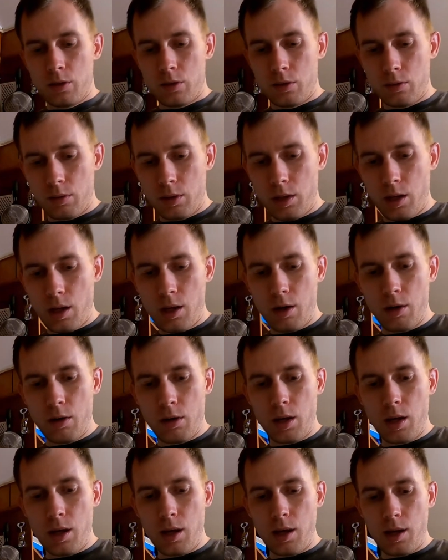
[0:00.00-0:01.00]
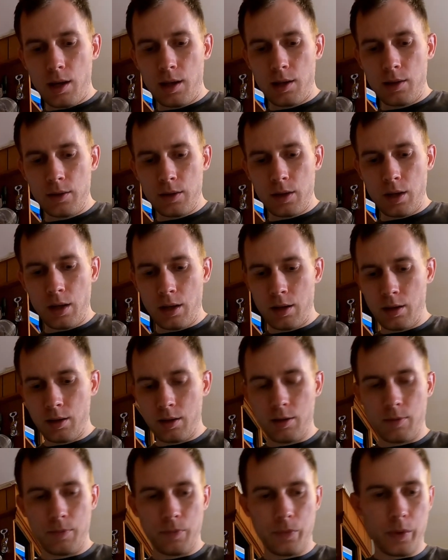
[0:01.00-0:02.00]
So take your cans,
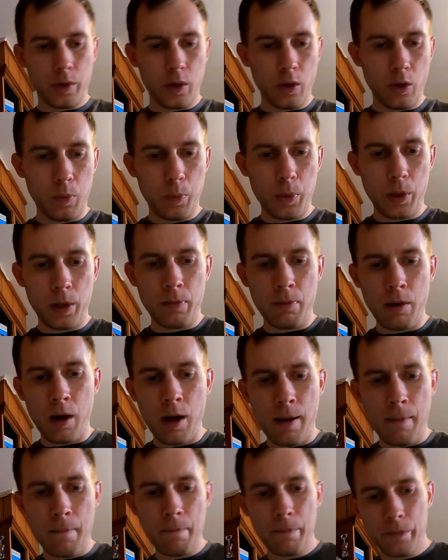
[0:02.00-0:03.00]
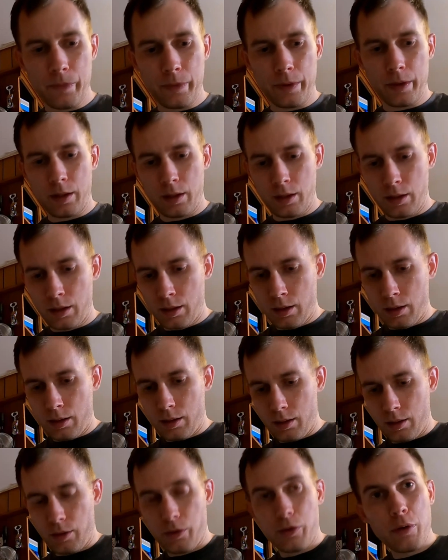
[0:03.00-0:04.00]
open them up,
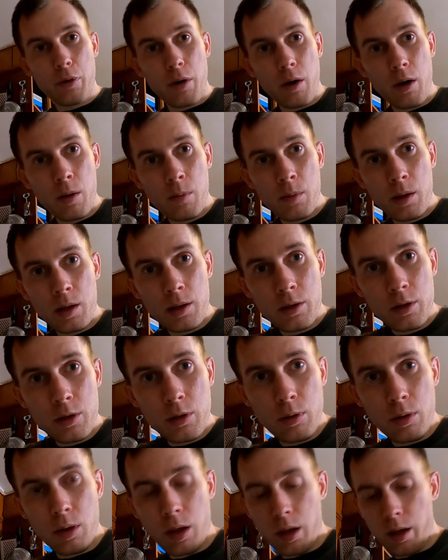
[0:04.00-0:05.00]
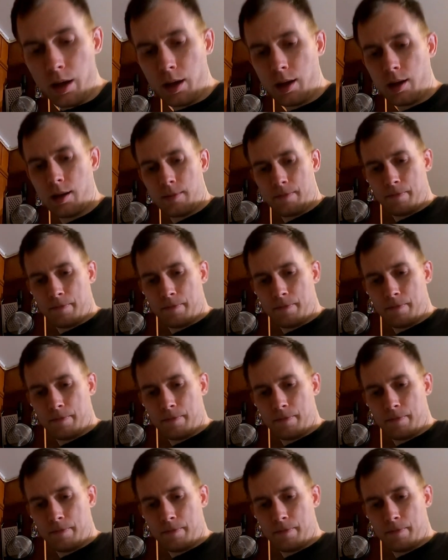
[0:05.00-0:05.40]
and throw them into the